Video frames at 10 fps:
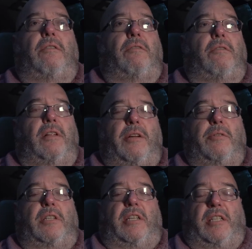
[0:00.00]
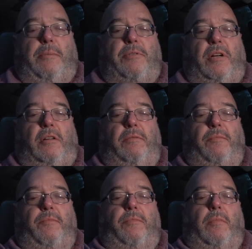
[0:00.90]
really was exceptional.
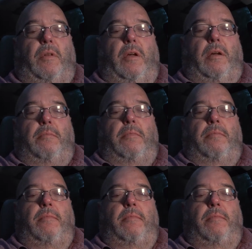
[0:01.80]
Um,